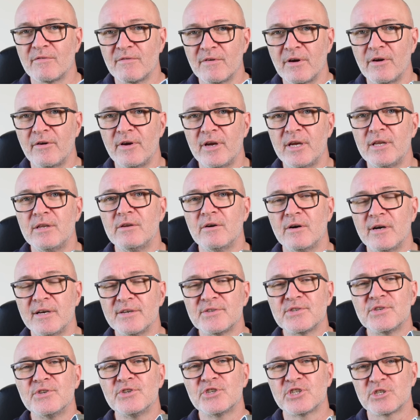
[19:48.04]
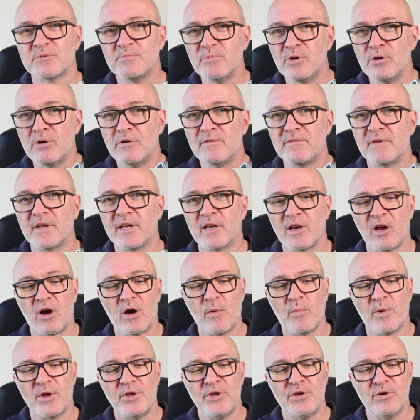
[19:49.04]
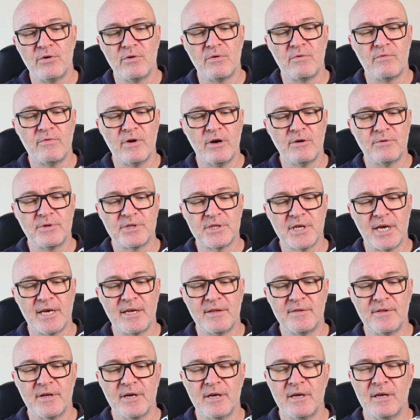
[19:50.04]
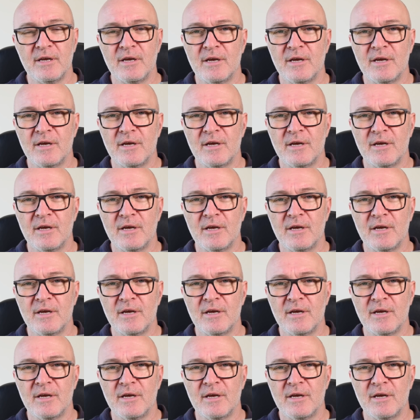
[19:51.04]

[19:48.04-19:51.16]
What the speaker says: very nice and smoothly, like when you rotate the,